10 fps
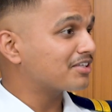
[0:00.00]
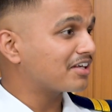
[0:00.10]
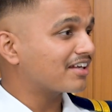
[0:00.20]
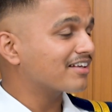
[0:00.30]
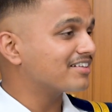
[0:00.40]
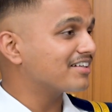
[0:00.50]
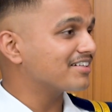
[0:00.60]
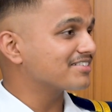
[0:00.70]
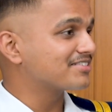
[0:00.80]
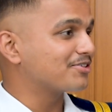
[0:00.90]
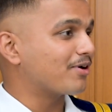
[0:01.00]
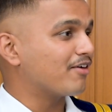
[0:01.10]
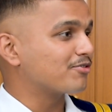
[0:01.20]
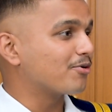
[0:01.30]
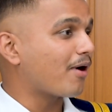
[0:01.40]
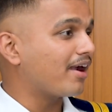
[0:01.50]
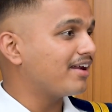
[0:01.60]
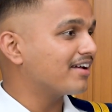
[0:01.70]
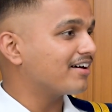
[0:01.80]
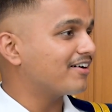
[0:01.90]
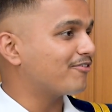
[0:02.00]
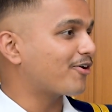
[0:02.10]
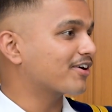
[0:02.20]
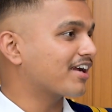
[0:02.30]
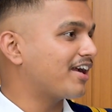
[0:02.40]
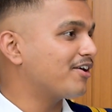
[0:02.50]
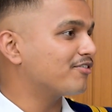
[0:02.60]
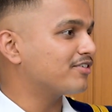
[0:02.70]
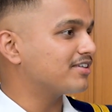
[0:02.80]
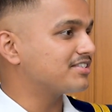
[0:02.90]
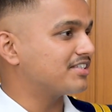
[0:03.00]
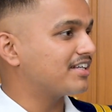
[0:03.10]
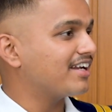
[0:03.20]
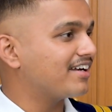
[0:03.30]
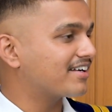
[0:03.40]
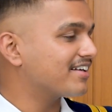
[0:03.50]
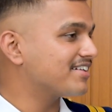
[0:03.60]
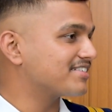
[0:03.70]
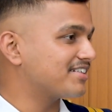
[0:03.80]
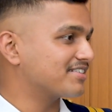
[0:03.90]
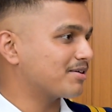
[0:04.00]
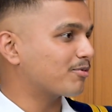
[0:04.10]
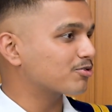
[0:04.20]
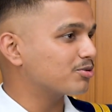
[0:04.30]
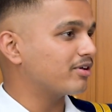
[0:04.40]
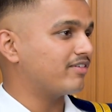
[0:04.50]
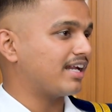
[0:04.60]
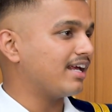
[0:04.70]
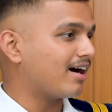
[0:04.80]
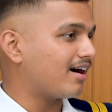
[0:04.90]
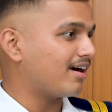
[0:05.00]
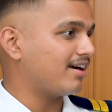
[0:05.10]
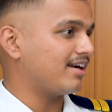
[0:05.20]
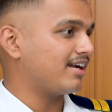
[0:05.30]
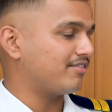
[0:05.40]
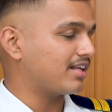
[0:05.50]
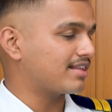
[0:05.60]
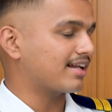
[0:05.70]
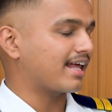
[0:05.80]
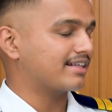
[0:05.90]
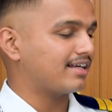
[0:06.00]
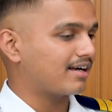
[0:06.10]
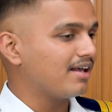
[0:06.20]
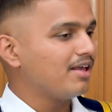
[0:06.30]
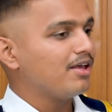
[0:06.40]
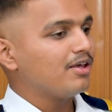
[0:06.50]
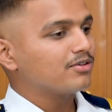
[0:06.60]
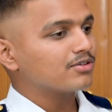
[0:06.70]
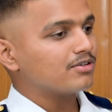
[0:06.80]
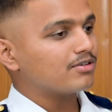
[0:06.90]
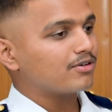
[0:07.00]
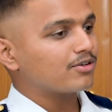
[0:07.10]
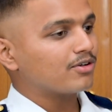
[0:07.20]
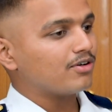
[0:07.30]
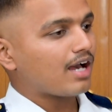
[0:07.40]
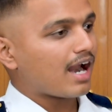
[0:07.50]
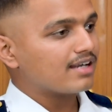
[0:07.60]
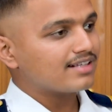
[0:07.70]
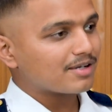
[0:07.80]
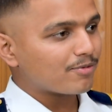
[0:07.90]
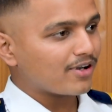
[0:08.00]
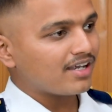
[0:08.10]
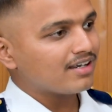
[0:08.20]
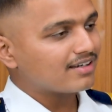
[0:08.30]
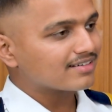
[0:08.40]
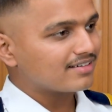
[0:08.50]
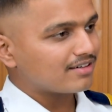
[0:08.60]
thinking this, you have no idea what kind of a journey it is. It is supposed to be very hard and everything like that. So, at that point,